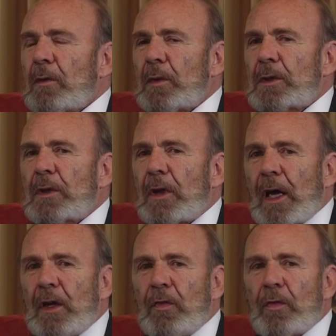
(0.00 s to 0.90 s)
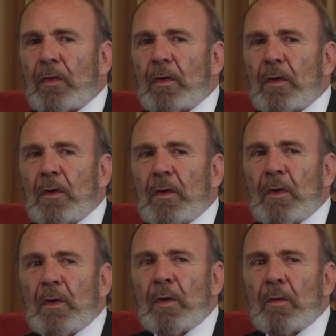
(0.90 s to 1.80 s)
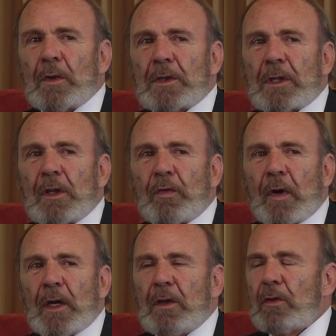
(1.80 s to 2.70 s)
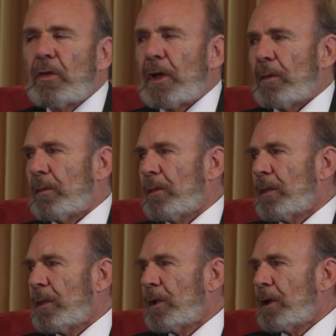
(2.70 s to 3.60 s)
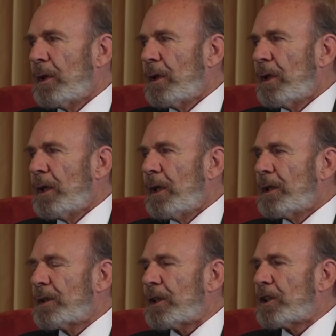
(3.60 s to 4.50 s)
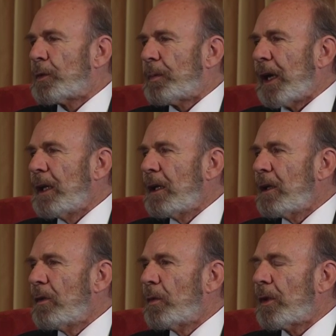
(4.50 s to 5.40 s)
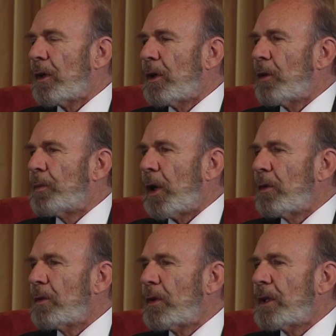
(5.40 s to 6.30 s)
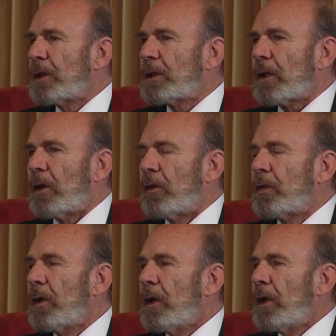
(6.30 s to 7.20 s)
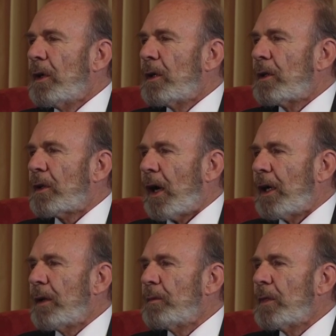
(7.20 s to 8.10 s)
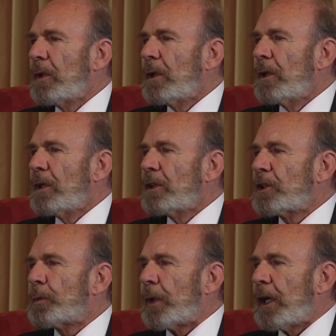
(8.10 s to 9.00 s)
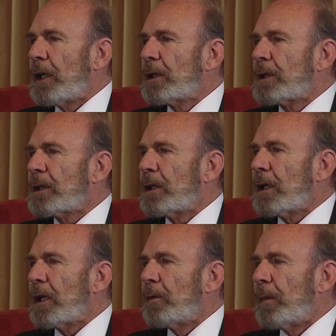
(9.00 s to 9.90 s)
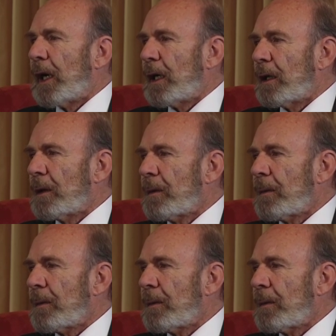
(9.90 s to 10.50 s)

was life was a divine dream suspended within the boundaries of time, space, and matter.